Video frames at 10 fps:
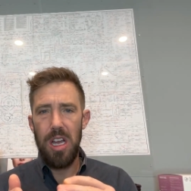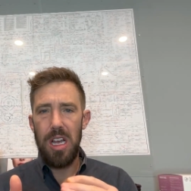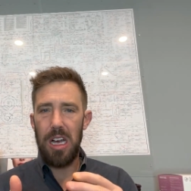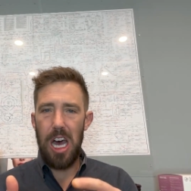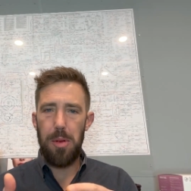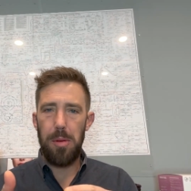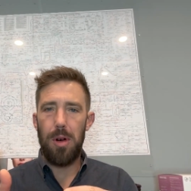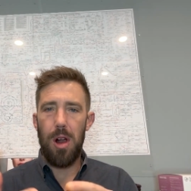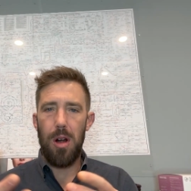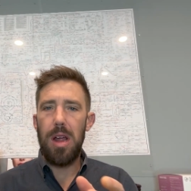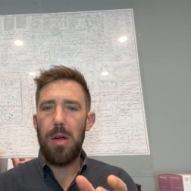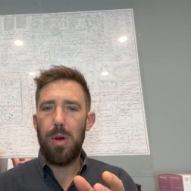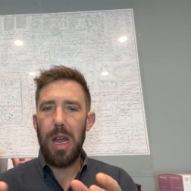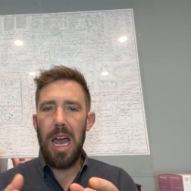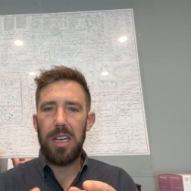a lot of people aren't
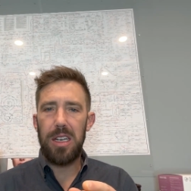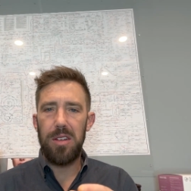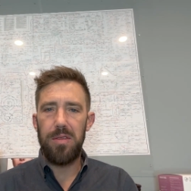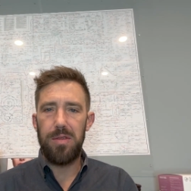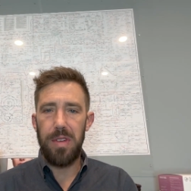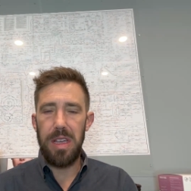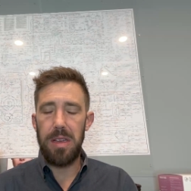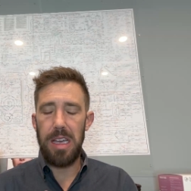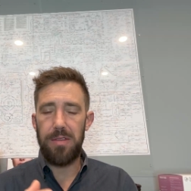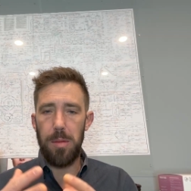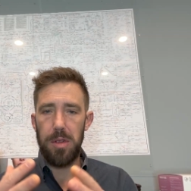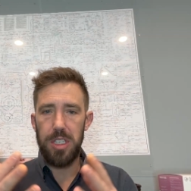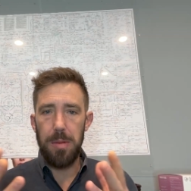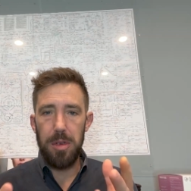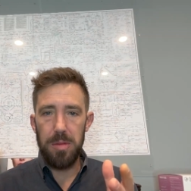reactive like from a
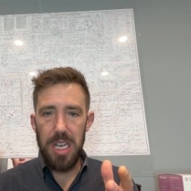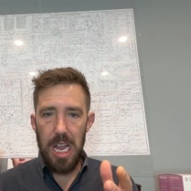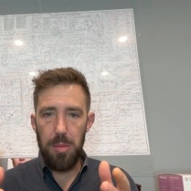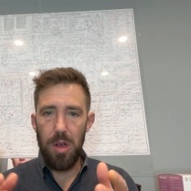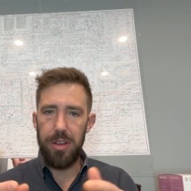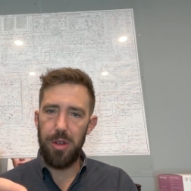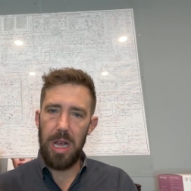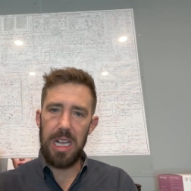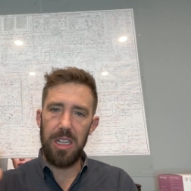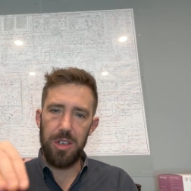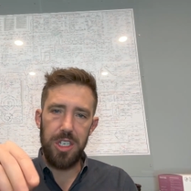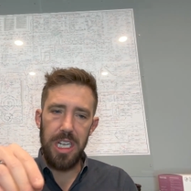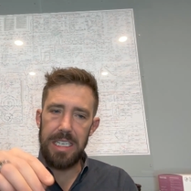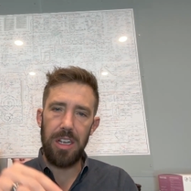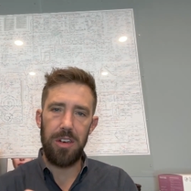symptom standpoint to like a little
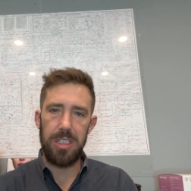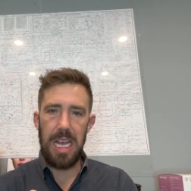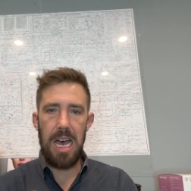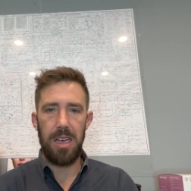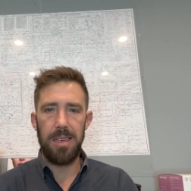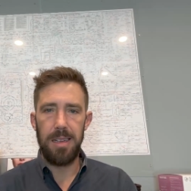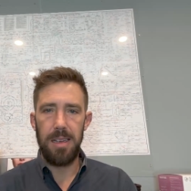cheese on their salad